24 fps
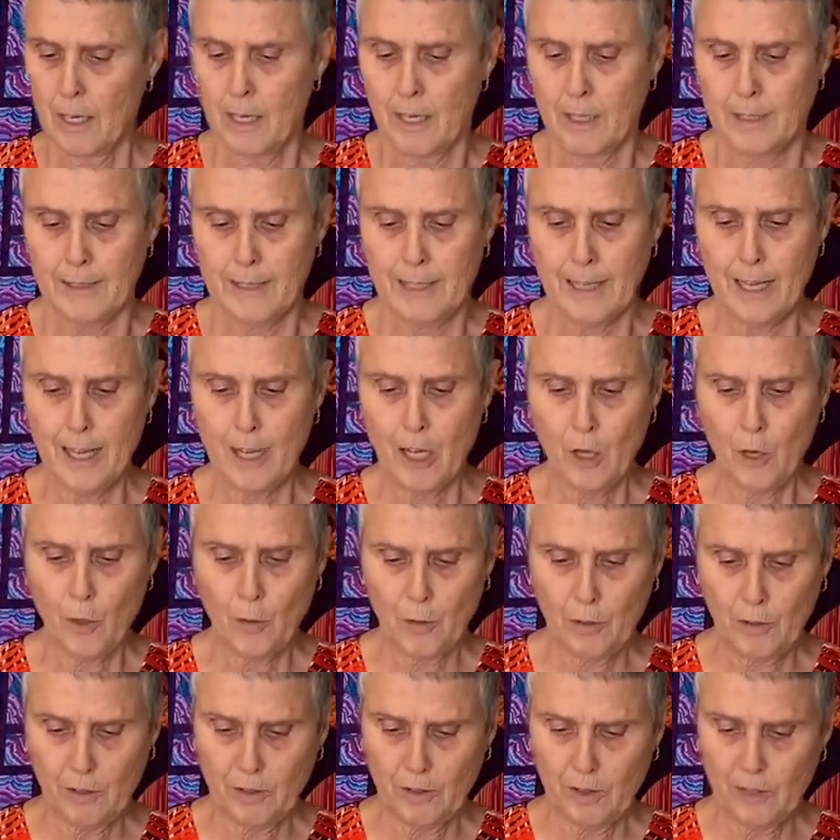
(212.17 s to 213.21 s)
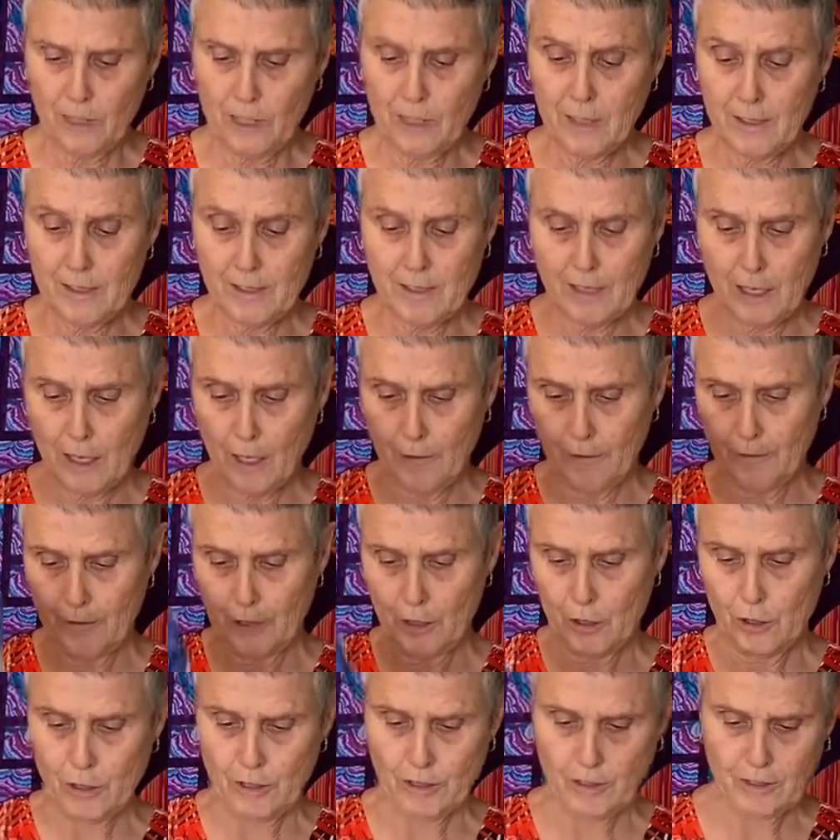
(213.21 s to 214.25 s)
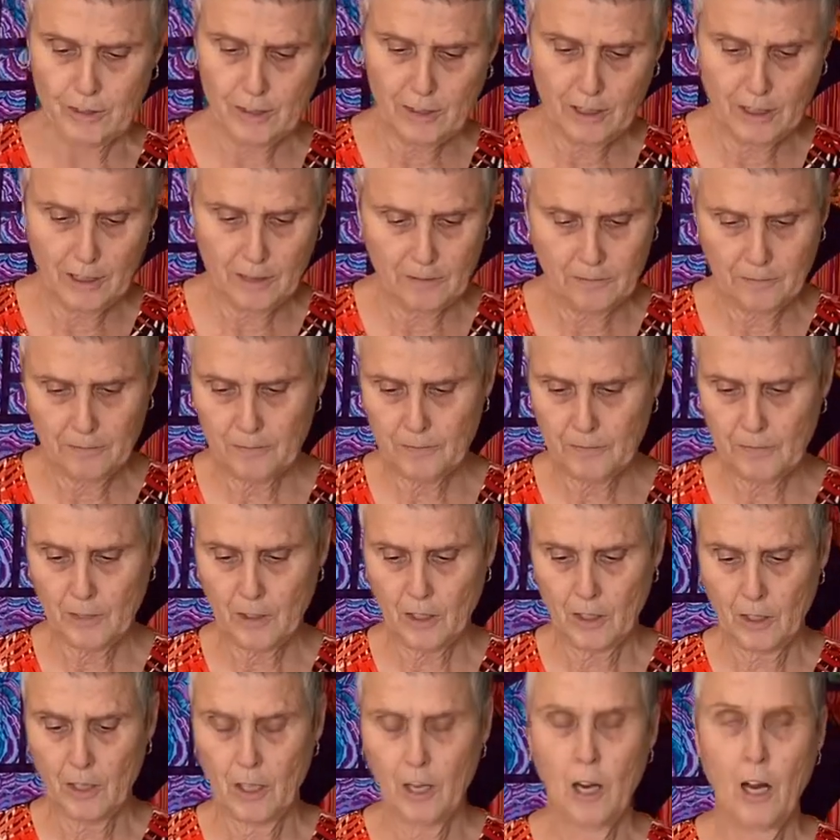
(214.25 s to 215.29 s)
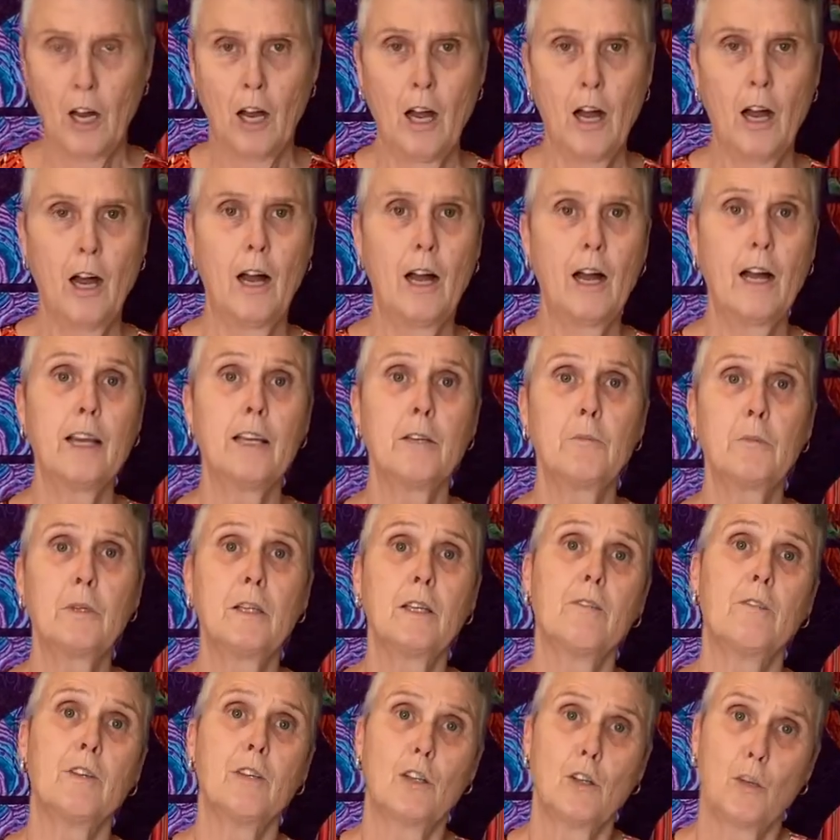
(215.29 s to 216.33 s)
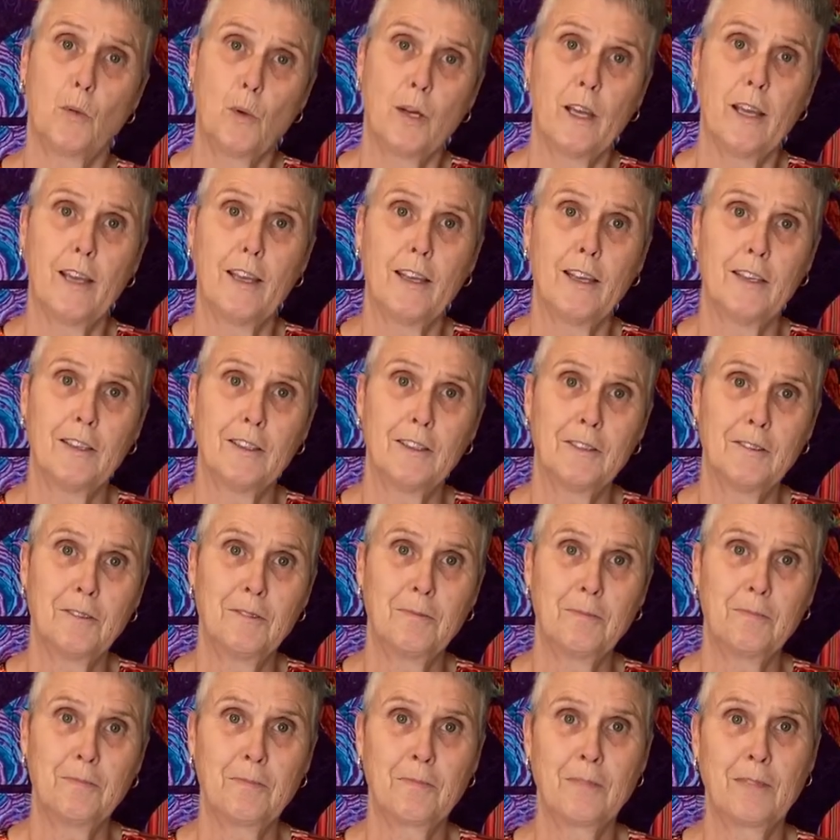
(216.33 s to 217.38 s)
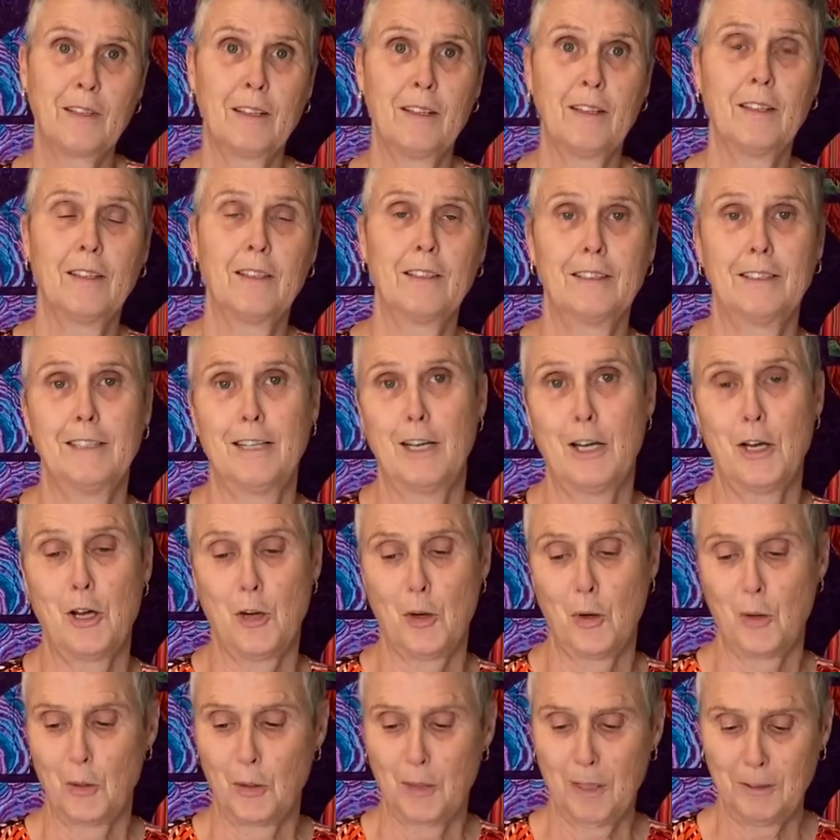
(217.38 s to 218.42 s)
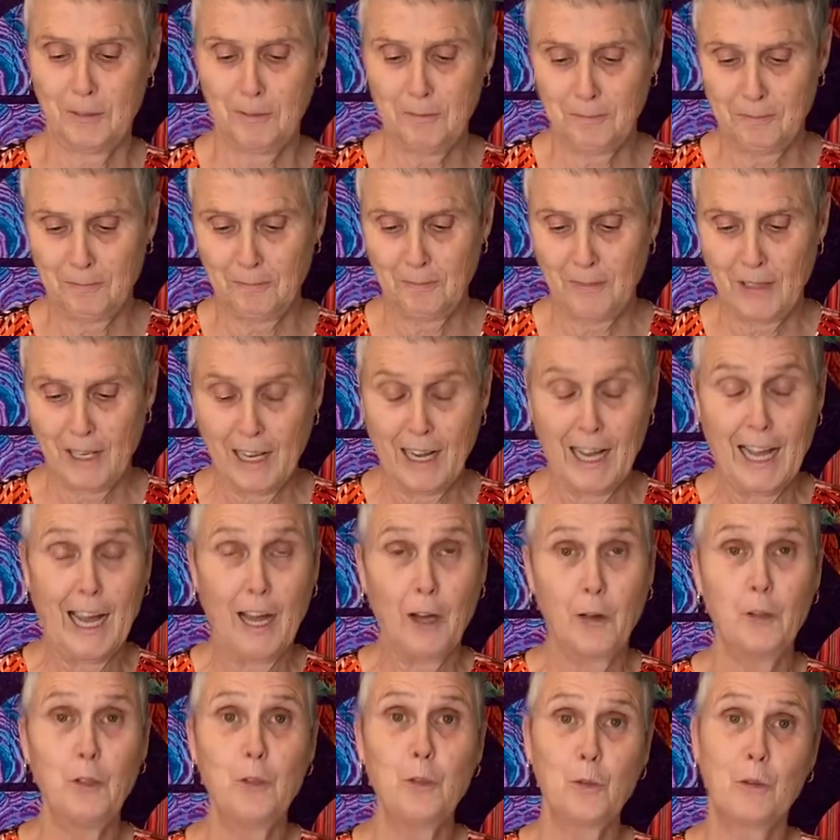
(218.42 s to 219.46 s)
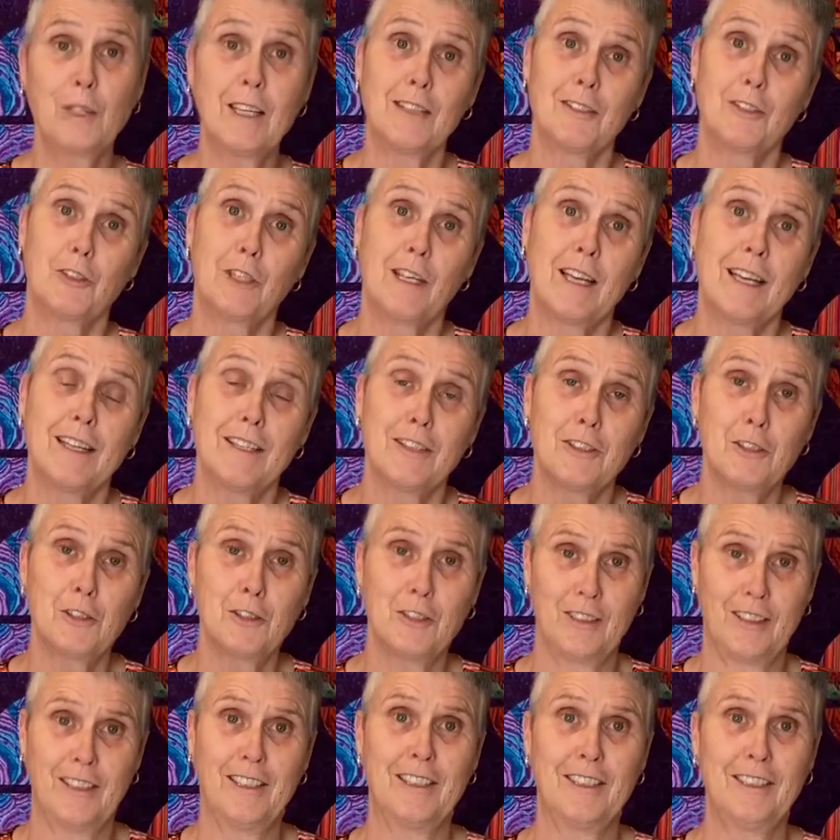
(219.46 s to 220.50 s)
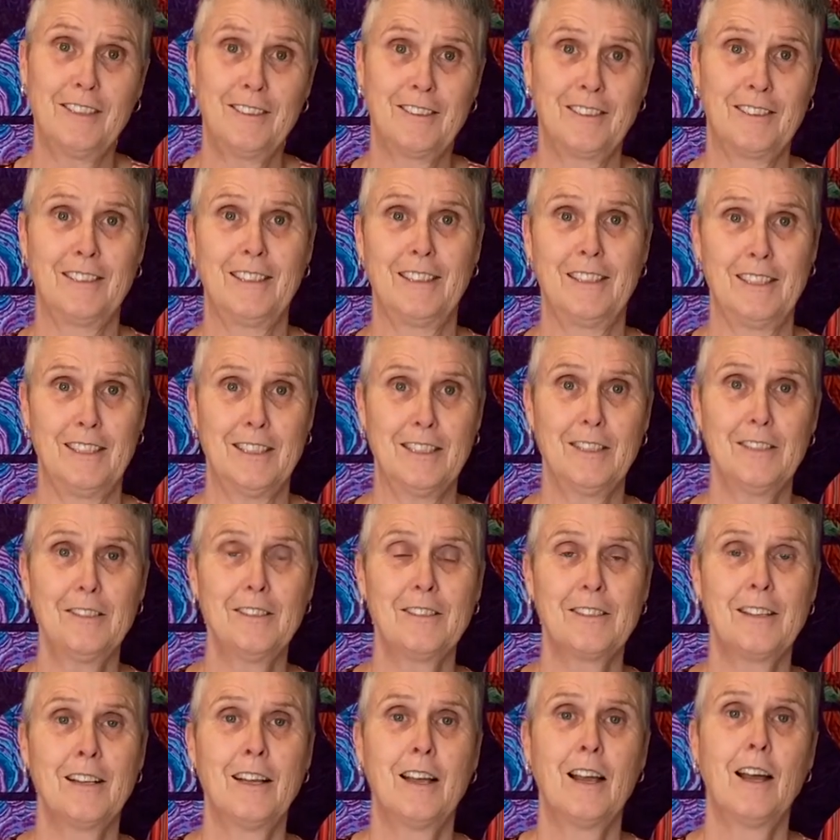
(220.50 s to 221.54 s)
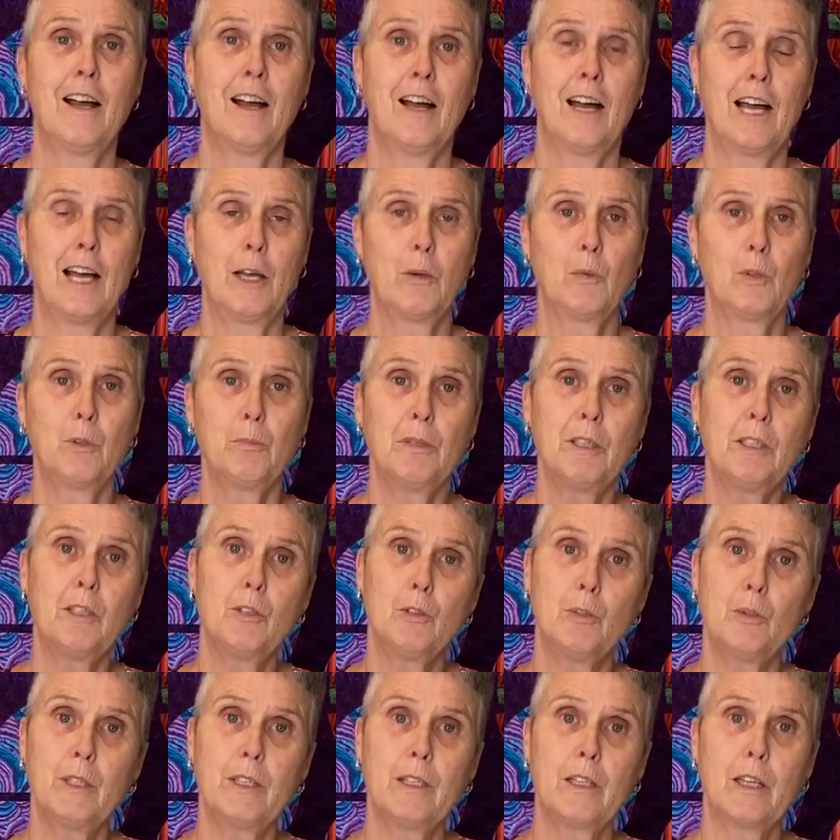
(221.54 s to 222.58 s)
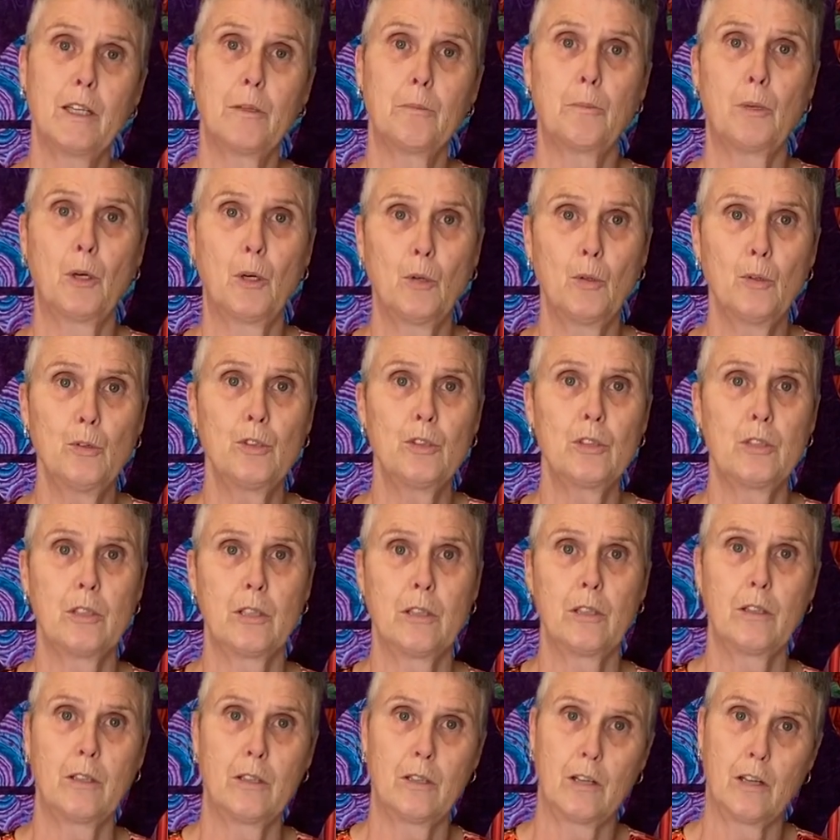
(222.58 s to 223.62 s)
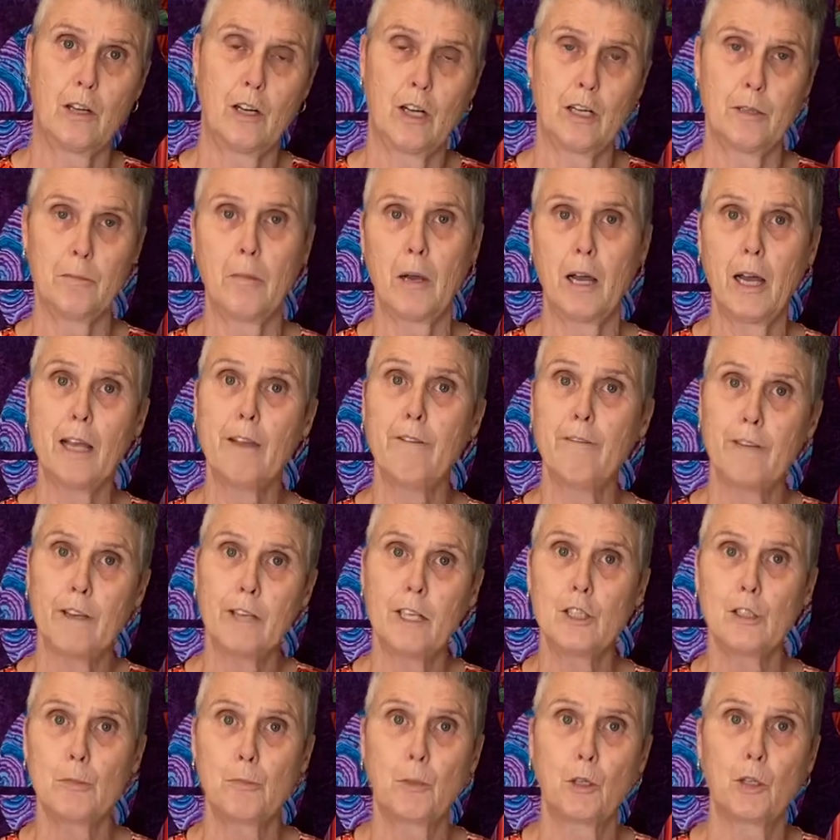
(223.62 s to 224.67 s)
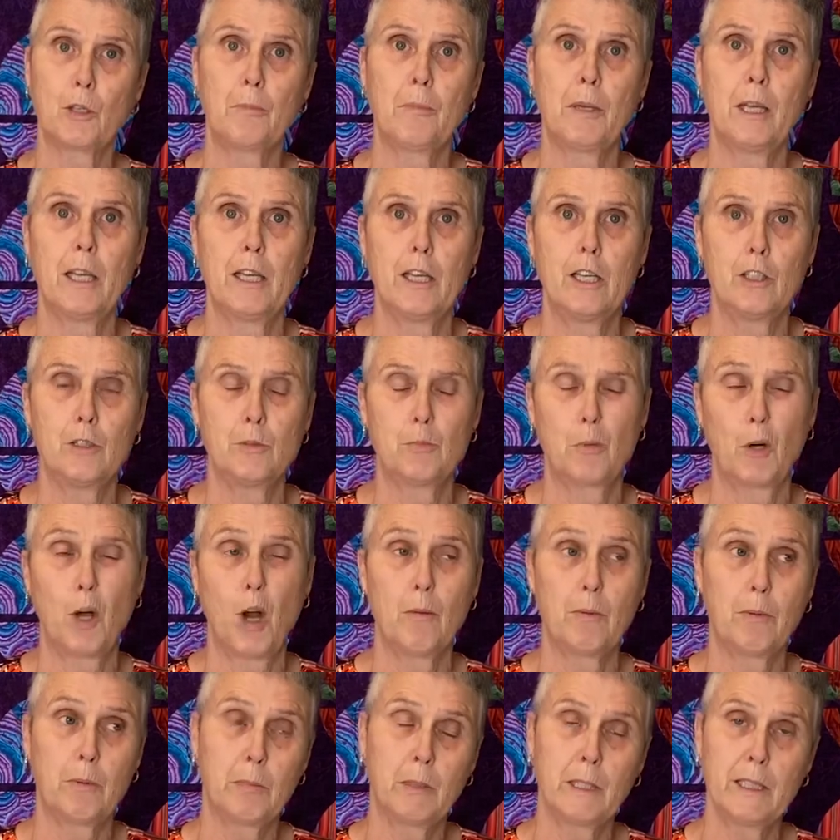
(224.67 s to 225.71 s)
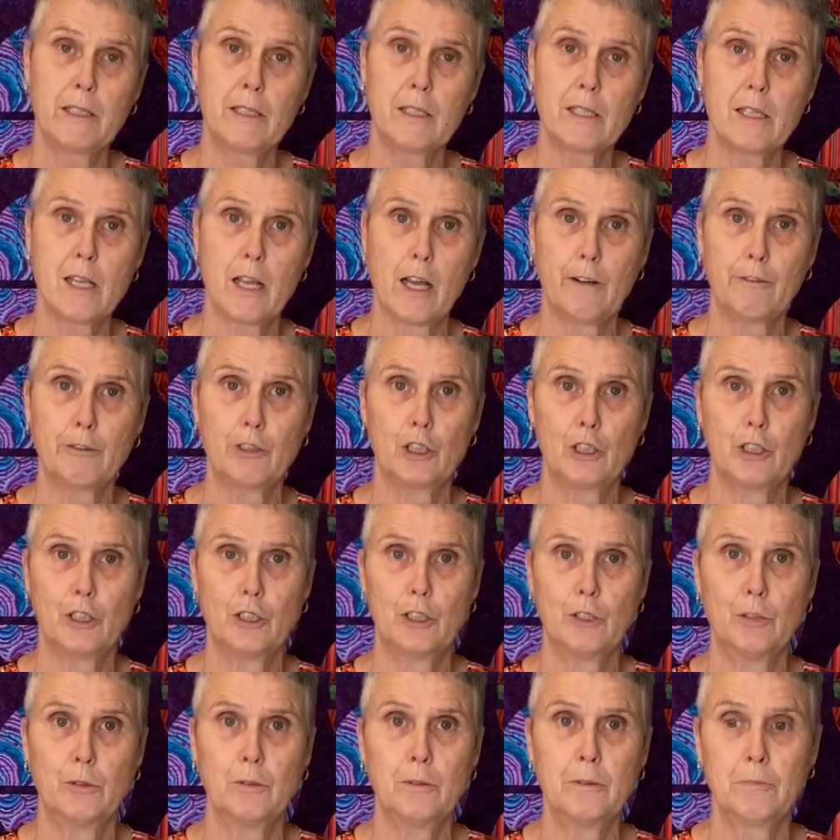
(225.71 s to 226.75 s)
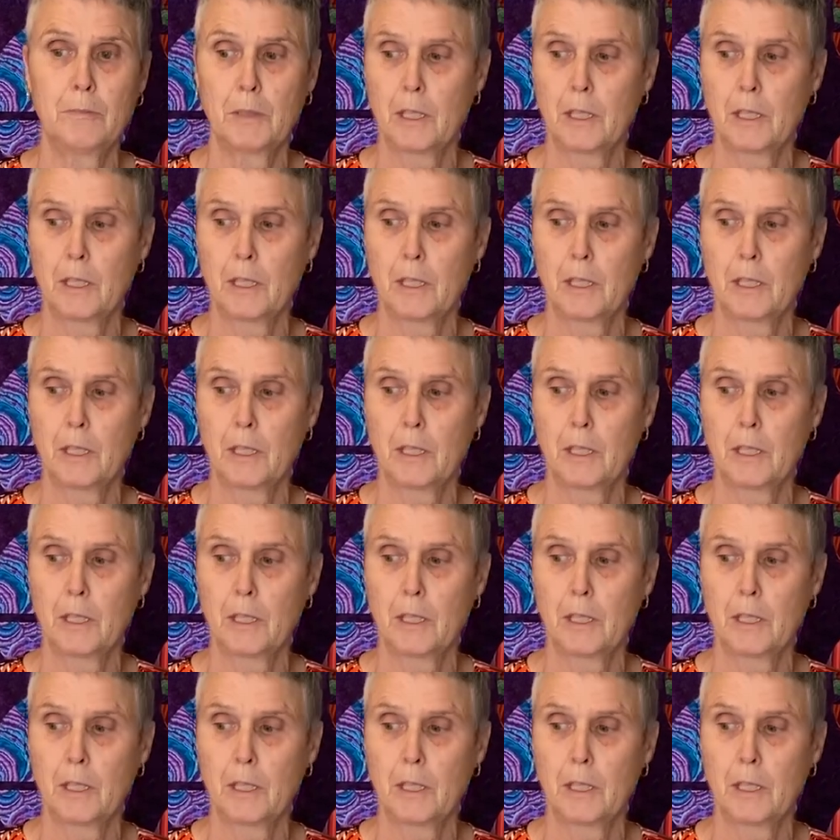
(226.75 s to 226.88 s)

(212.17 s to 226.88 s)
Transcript: Now, these selvages I'm giving away. Now, how you get to enter this is I will be doing a post on my Facebook page probably this afternoon,